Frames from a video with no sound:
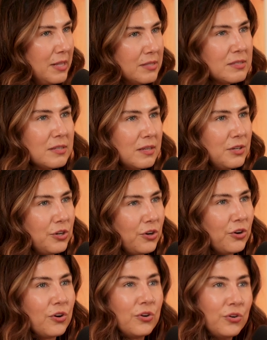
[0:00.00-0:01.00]

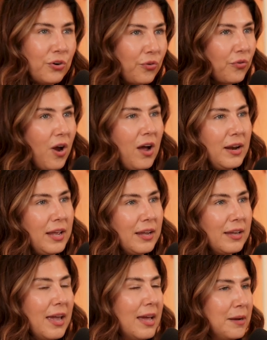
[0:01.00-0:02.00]
insecure,
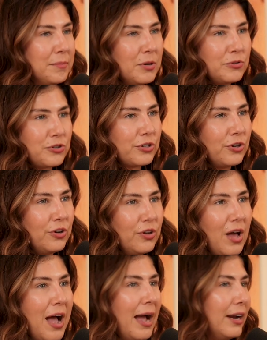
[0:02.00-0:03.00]
neurotic, and emotional.